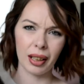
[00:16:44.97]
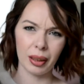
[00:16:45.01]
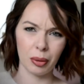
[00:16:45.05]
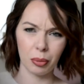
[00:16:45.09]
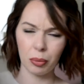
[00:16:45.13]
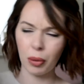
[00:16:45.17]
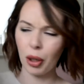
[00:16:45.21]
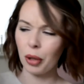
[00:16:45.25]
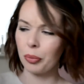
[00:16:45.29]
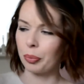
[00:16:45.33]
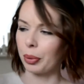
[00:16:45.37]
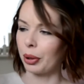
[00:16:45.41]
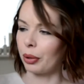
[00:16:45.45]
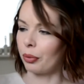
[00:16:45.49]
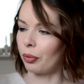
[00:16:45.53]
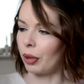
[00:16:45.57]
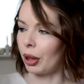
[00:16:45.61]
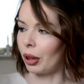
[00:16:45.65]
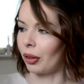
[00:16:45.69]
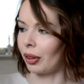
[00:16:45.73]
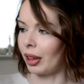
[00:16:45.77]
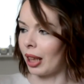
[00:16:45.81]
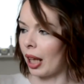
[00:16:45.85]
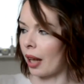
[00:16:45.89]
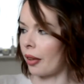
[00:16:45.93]
It won't be
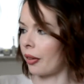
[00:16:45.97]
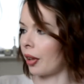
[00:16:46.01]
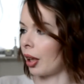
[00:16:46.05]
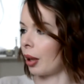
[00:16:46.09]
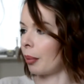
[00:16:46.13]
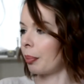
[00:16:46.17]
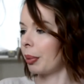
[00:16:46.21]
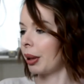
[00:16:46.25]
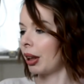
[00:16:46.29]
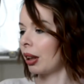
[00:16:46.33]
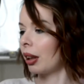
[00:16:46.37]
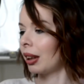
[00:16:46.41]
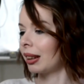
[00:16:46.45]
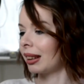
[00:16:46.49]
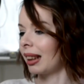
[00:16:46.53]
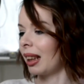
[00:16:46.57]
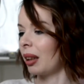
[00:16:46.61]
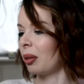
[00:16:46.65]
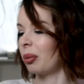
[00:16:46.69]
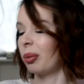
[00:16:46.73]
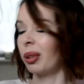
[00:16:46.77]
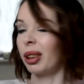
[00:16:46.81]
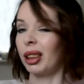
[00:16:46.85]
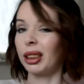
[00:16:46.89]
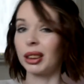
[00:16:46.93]
real leather because
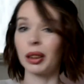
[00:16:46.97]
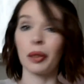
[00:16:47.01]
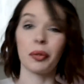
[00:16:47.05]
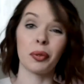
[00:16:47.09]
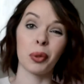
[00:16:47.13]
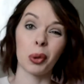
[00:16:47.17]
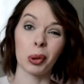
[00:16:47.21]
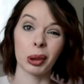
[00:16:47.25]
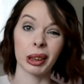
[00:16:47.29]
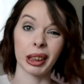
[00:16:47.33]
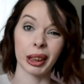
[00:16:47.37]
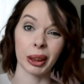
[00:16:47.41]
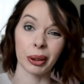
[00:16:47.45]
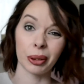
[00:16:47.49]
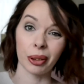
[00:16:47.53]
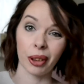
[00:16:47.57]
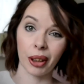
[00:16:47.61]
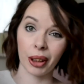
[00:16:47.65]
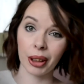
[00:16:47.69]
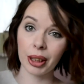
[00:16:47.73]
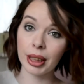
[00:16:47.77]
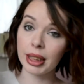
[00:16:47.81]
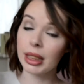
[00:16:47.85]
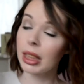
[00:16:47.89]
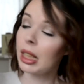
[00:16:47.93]
it was 40
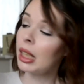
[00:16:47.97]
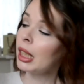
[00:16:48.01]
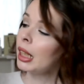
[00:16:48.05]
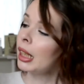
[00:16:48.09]
euros.